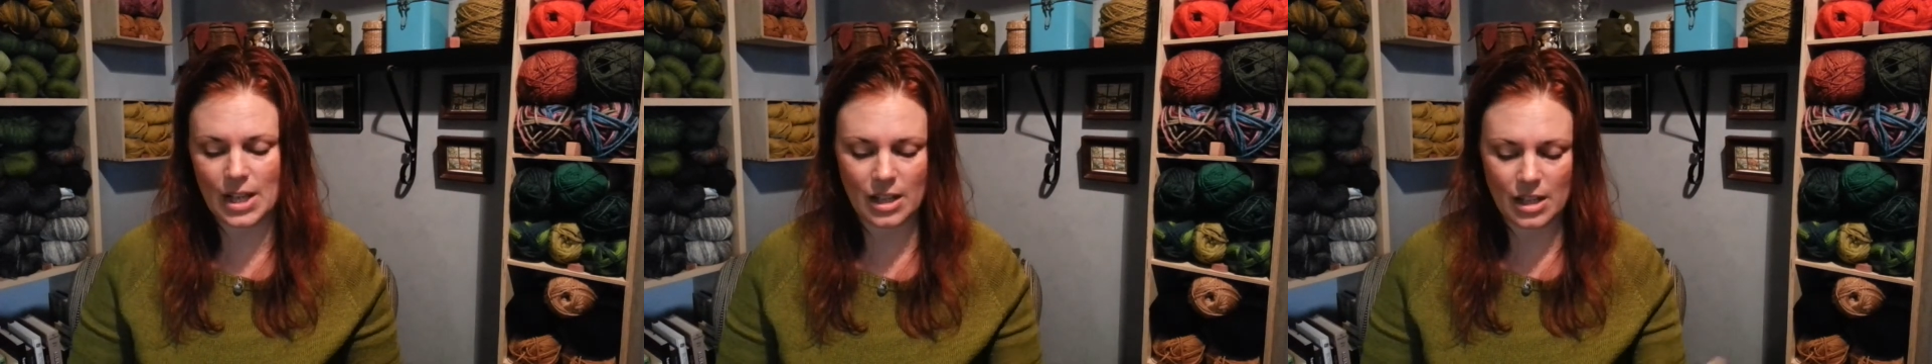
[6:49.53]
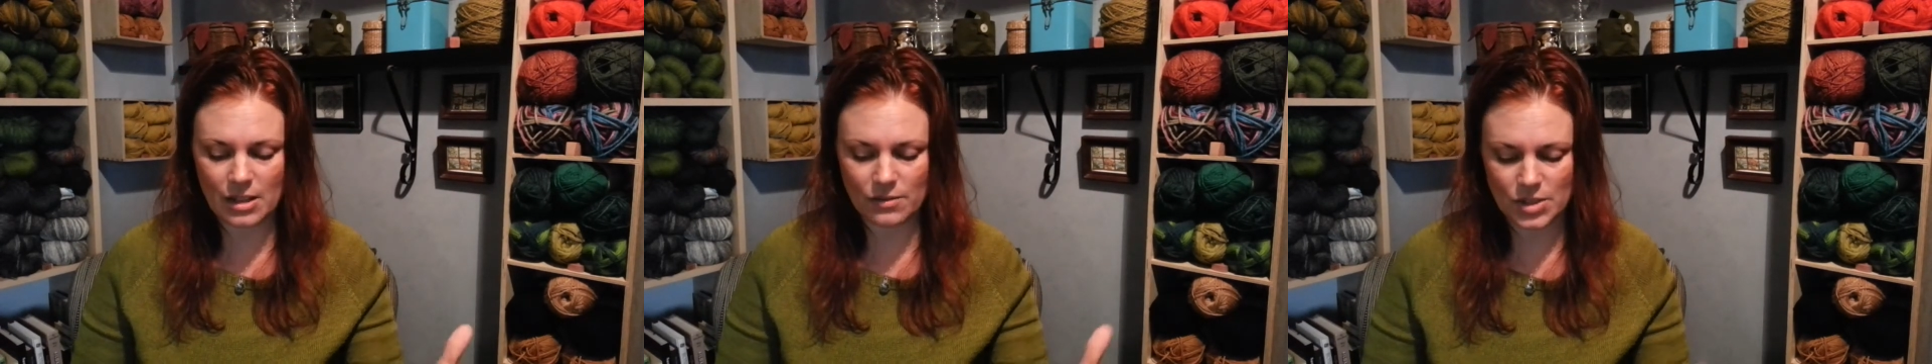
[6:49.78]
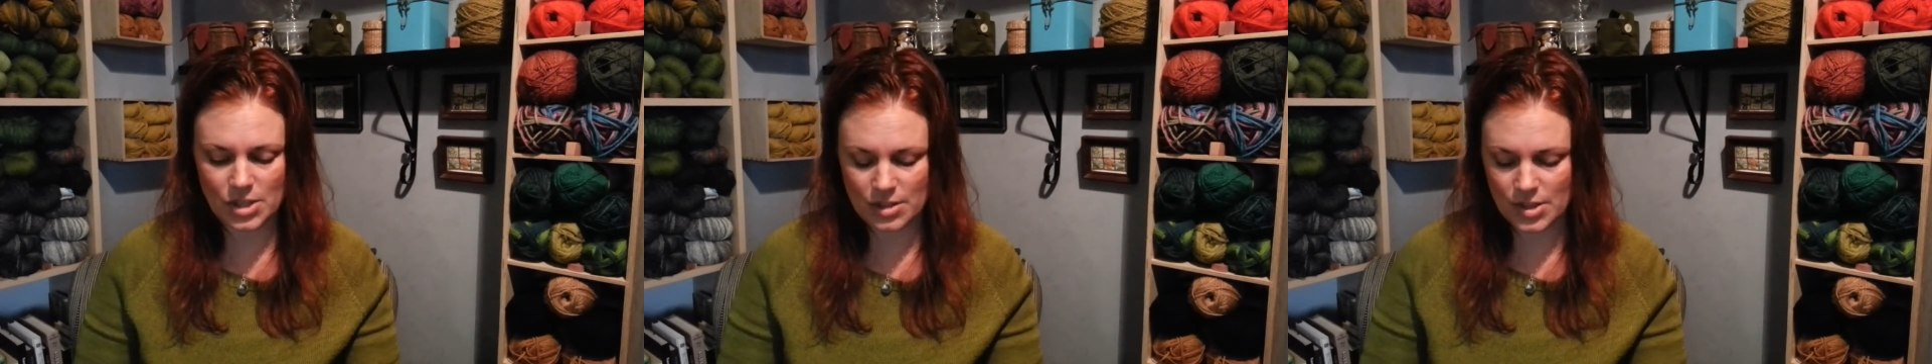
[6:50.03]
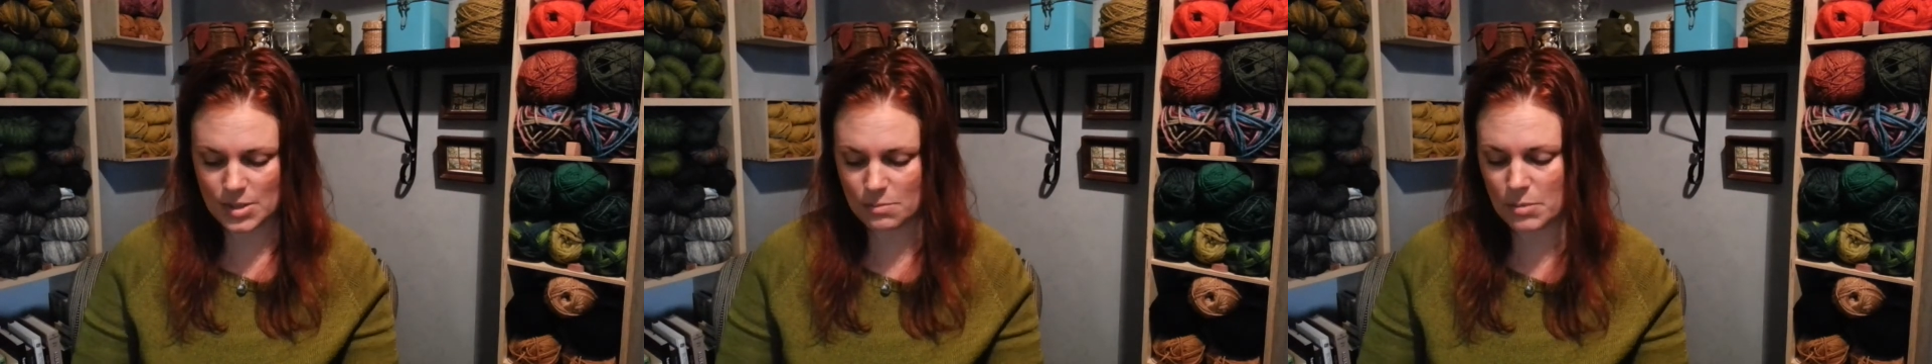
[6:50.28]
I have
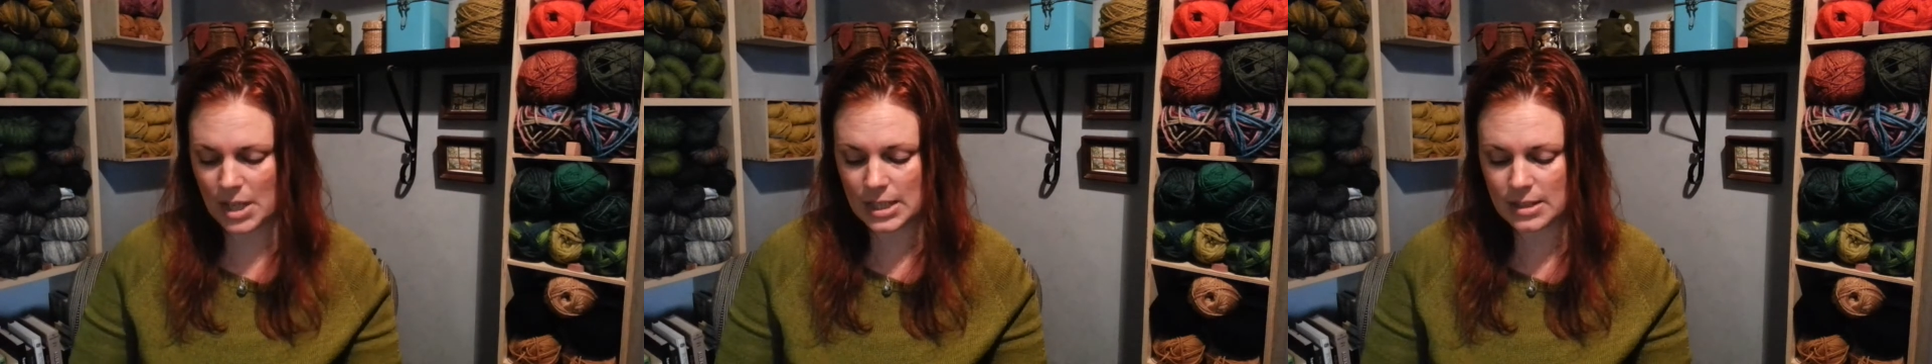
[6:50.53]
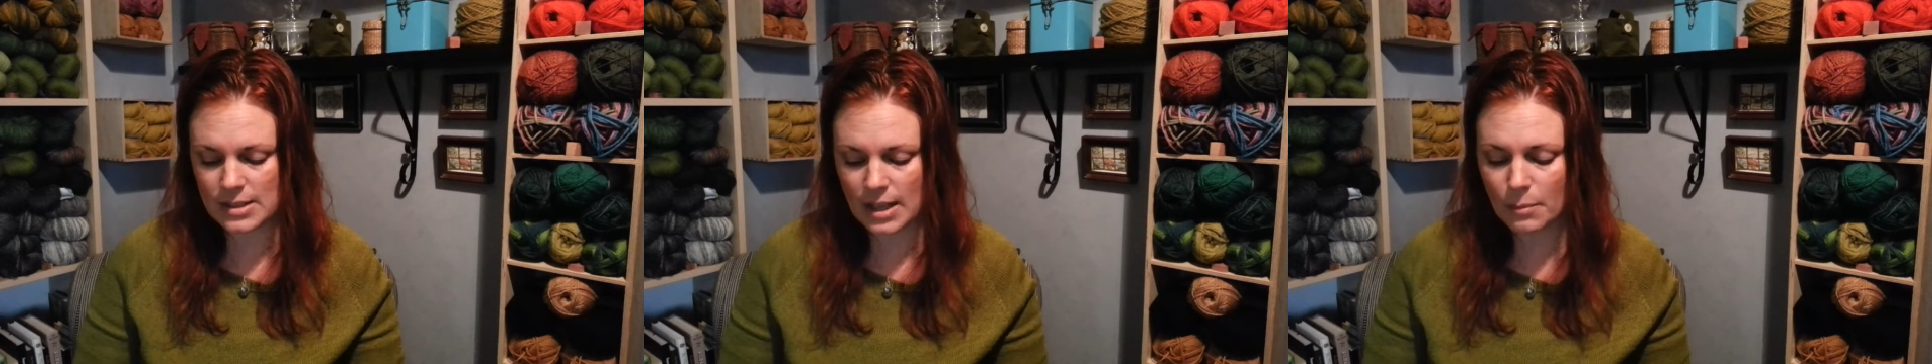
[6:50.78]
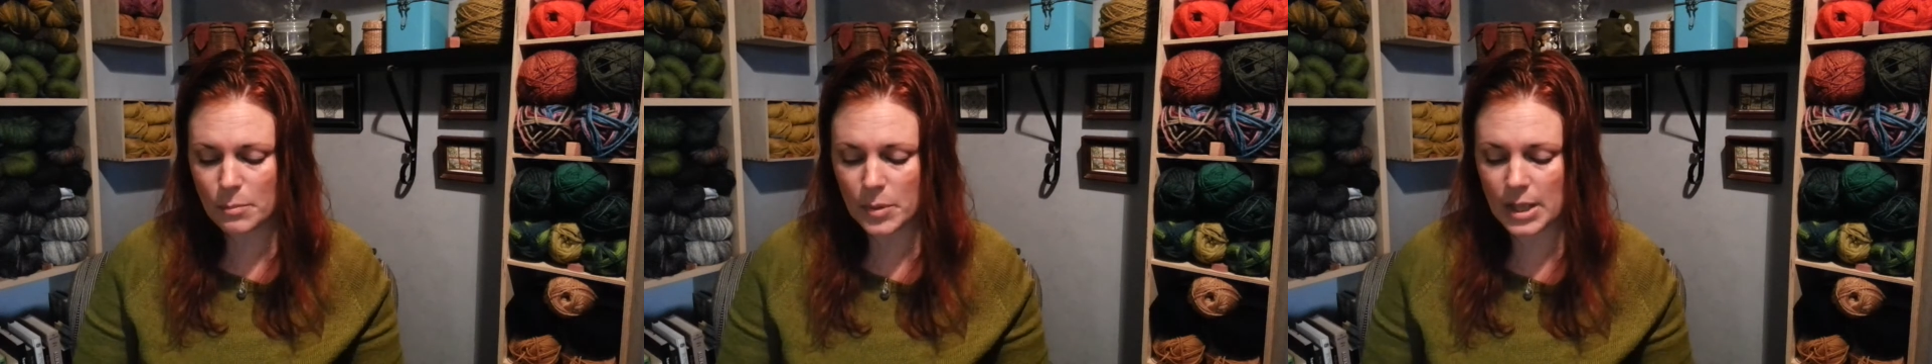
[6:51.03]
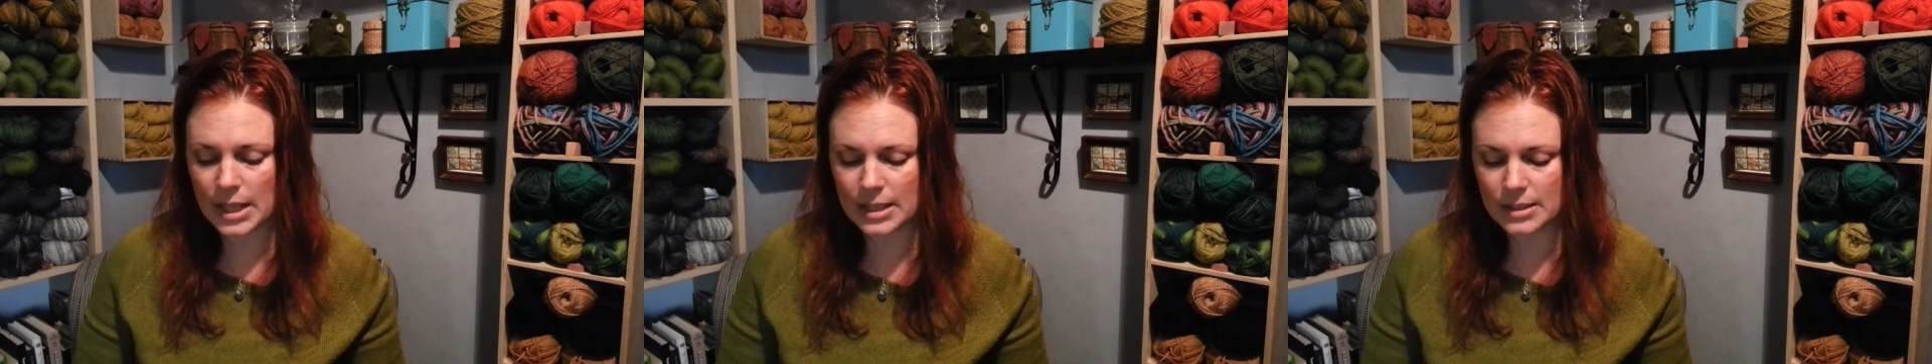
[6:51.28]
just made it up,
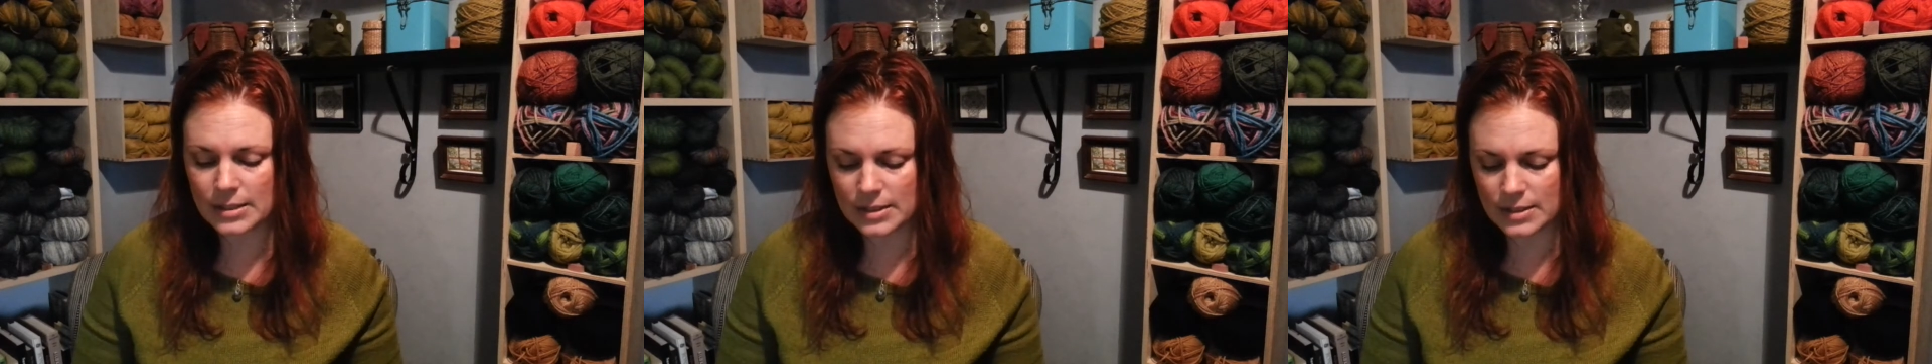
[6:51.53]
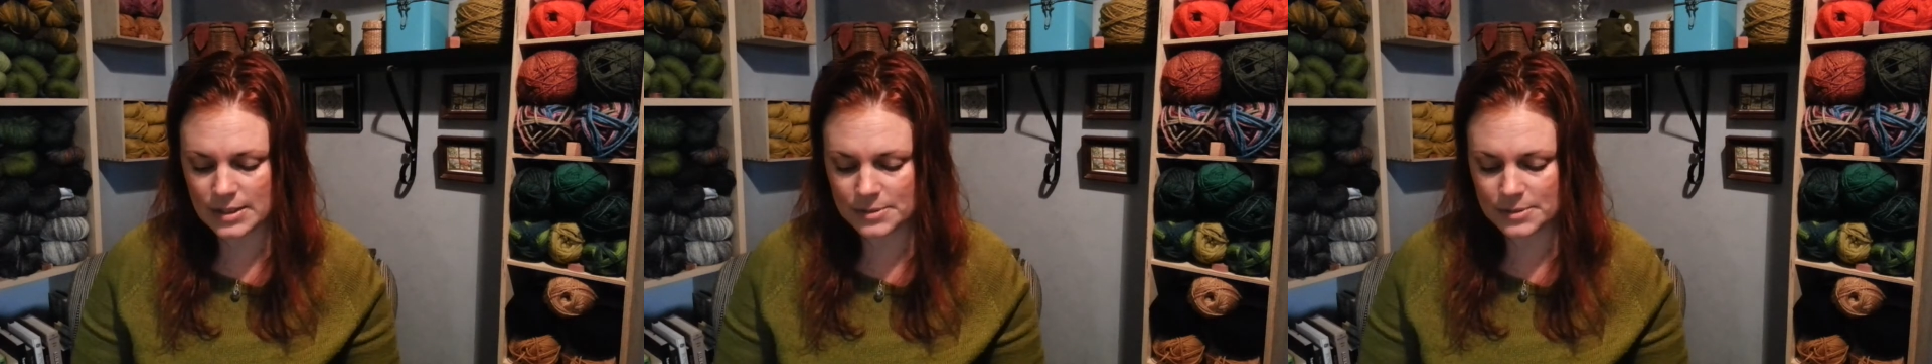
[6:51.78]
and